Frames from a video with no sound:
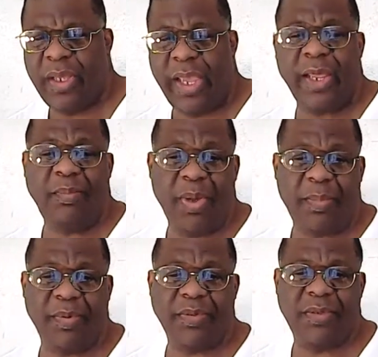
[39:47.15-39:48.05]
and
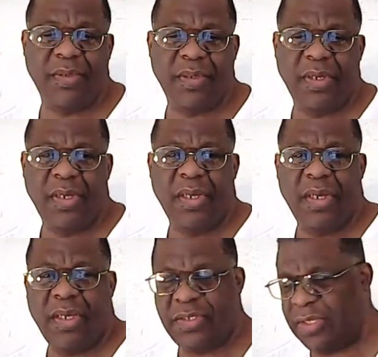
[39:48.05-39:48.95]
peppers
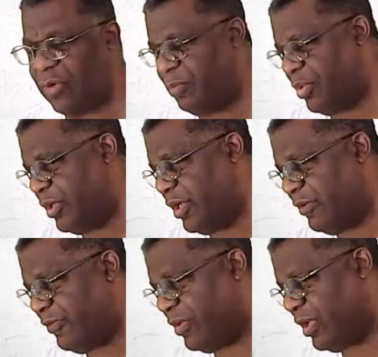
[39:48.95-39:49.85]
is they don't put
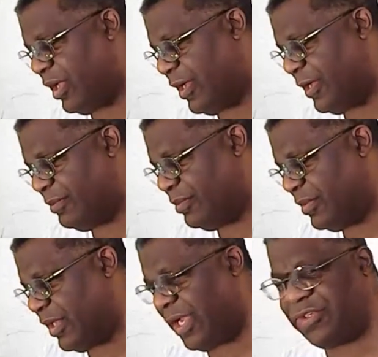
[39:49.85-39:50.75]
enough
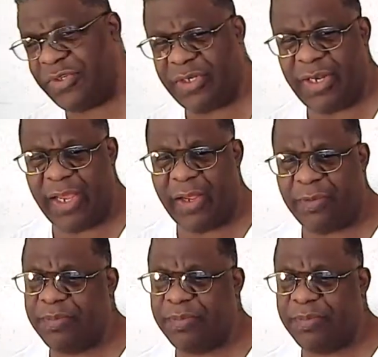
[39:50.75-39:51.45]
nitrogen down.